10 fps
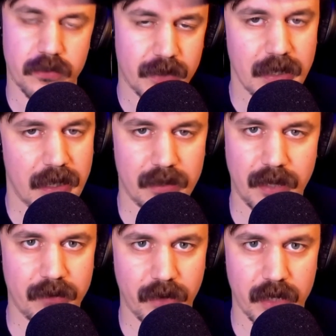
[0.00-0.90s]
to seeing it in
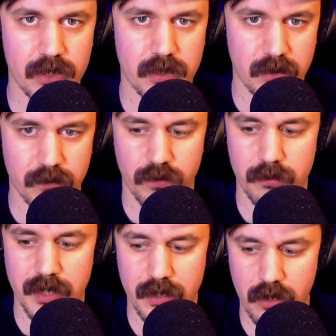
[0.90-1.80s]
live action for me.